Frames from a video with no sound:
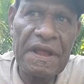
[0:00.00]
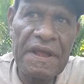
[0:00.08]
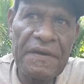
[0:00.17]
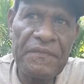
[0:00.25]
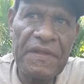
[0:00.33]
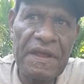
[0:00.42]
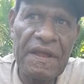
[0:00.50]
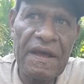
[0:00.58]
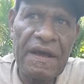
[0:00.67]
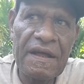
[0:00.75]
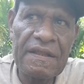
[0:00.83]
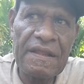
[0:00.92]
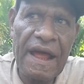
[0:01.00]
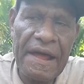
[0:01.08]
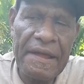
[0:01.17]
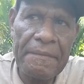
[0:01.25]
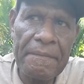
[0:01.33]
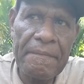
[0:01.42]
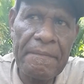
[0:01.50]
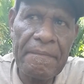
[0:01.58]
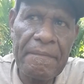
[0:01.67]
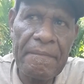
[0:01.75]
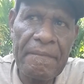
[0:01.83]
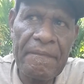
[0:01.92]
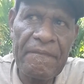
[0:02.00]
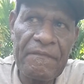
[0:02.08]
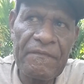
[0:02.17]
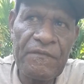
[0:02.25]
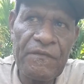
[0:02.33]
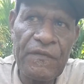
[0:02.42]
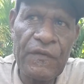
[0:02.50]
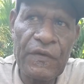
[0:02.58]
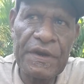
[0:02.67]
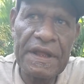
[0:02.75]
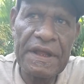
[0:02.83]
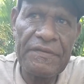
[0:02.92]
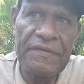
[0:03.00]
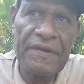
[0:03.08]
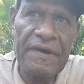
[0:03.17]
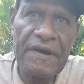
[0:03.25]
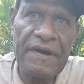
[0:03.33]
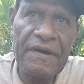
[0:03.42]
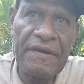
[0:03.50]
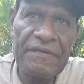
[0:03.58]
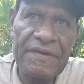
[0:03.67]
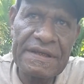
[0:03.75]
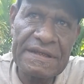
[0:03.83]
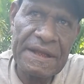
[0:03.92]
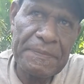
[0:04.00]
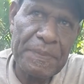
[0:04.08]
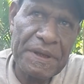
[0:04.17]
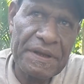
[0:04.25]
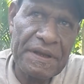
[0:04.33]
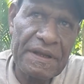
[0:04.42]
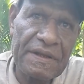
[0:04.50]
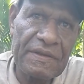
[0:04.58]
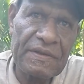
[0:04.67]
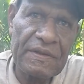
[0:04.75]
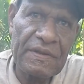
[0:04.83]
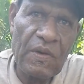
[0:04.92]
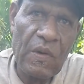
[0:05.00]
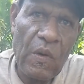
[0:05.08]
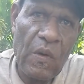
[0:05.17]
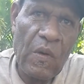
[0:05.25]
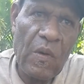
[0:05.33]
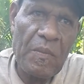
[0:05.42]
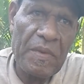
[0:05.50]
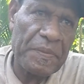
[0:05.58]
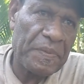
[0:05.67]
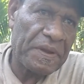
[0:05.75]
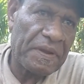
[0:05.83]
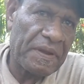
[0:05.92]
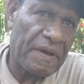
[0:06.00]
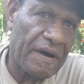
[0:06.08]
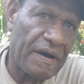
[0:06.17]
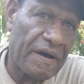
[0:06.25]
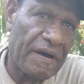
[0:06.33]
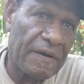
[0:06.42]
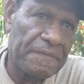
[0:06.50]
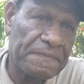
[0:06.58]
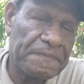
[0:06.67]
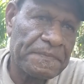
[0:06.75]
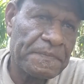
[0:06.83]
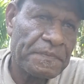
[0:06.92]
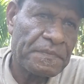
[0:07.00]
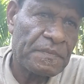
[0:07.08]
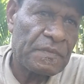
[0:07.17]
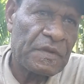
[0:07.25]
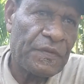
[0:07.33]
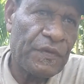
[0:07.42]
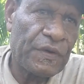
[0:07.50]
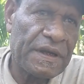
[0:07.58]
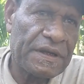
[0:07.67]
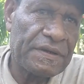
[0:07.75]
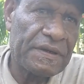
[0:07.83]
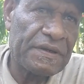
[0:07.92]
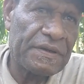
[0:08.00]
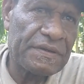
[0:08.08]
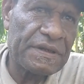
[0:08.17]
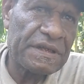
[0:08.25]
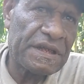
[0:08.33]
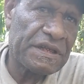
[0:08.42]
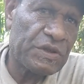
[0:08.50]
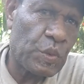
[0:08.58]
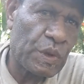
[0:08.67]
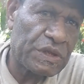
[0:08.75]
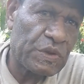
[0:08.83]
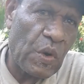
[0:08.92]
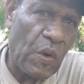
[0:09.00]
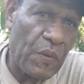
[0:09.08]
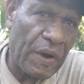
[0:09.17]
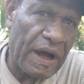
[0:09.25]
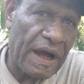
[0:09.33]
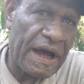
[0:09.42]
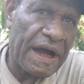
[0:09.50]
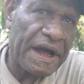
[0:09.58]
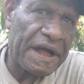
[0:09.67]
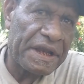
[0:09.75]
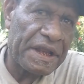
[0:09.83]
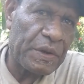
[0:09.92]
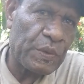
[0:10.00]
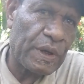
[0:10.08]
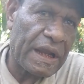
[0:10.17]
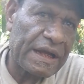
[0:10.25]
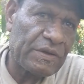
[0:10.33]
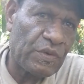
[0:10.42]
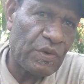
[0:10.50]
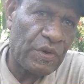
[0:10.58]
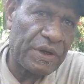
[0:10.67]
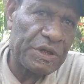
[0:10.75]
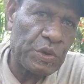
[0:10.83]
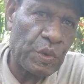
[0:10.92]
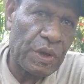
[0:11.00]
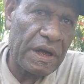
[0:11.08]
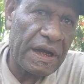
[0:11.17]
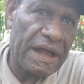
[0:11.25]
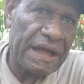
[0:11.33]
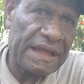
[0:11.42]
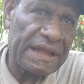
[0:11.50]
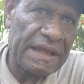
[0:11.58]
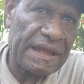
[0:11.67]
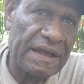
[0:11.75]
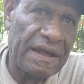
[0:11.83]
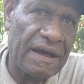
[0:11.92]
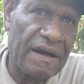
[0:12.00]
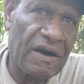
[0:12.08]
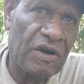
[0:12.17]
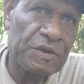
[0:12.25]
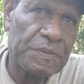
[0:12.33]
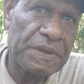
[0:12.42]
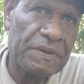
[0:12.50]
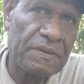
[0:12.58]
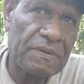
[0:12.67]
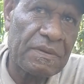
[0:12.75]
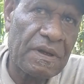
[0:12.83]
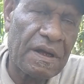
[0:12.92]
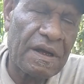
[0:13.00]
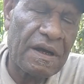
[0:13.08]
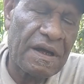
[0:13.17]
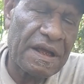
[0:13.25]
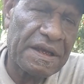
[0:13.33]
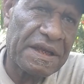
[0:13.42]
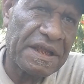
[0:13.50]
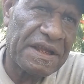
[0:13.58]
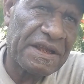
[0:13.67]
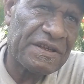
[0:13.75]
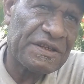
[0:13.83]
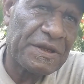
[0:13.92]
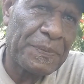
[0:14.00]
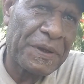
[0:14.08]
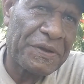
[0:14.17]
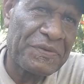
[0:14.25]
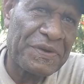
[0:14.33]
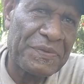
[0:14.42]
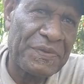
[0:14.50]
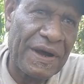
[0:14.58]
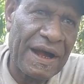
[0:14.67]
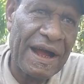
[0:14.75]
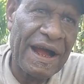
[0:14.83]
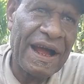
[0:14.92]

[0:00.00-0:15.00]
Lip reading: have the time for the resting period, or maybe for the research was over, they would like to go and tour at the hospital at the Sepik River